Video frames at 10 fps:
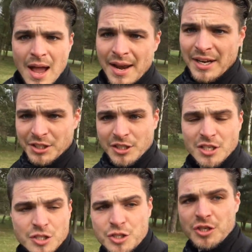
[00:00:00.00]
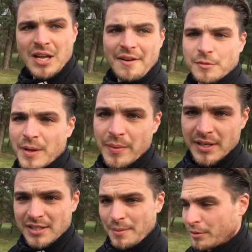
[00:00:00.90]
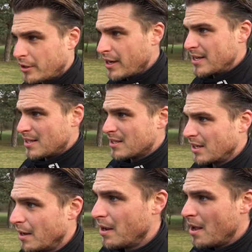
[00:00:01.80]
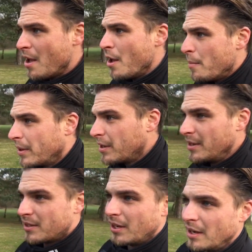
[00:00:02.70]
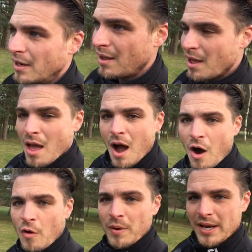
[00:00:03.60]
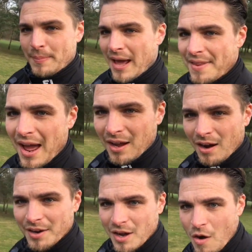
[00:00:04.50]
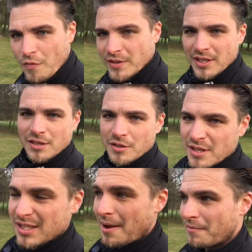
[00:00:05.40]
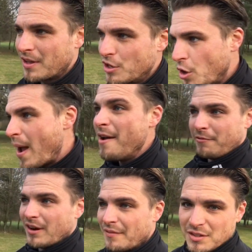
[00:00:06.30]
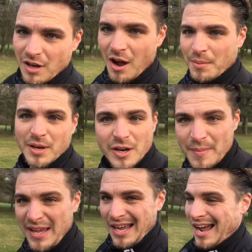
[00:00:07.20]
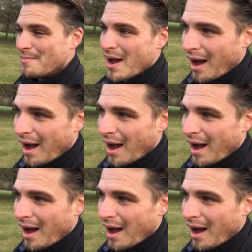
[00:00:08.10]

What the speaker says: And actually, it doesn't just have to be when it's temporary greens, does it? Because ultimately playing that kind of golf instead of doing the same thing you do every other time can only make your game